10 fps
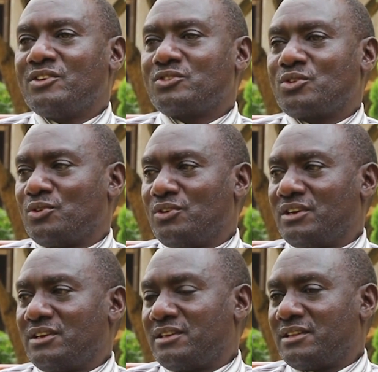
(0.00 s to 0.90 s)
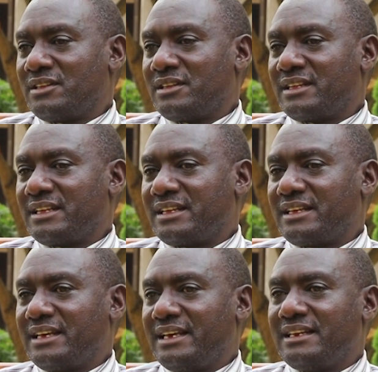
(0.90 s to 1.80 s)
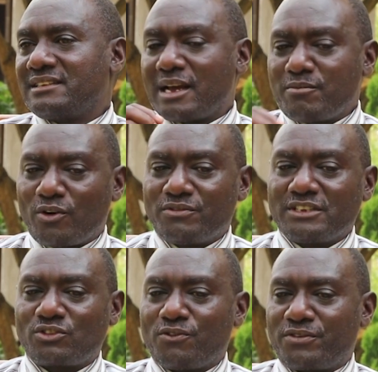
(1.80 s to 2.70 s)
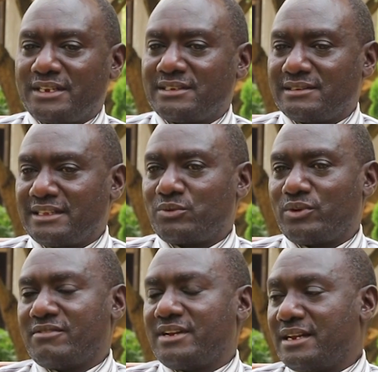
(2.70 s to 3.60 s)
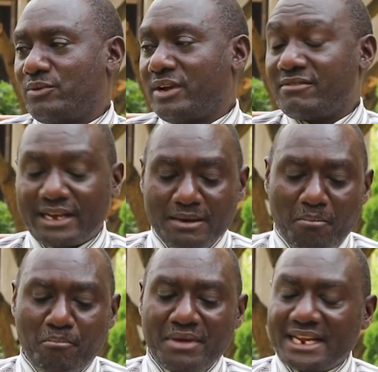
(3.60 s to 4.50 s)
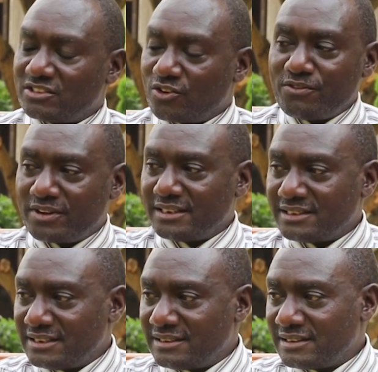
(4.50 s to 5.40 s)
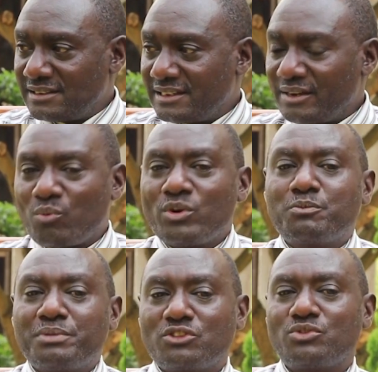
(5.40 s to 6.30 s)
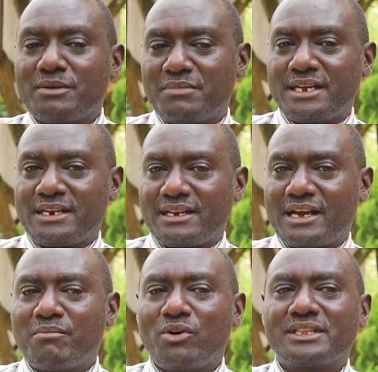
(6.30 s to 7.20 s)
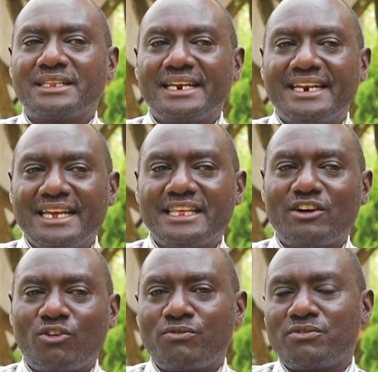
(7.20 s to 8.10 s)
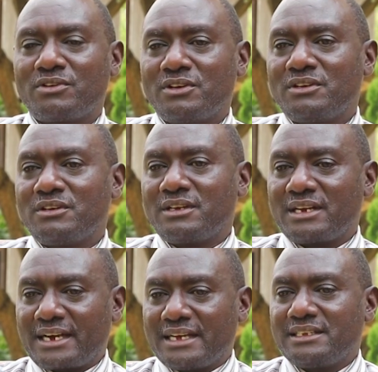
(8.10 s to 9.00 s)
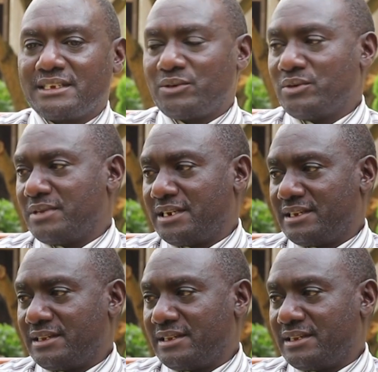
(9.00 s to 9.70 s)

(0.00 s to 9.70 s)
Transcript: So, in some of these conferences that we have done men's conferences. We speak to the men about the danger of cutting the women.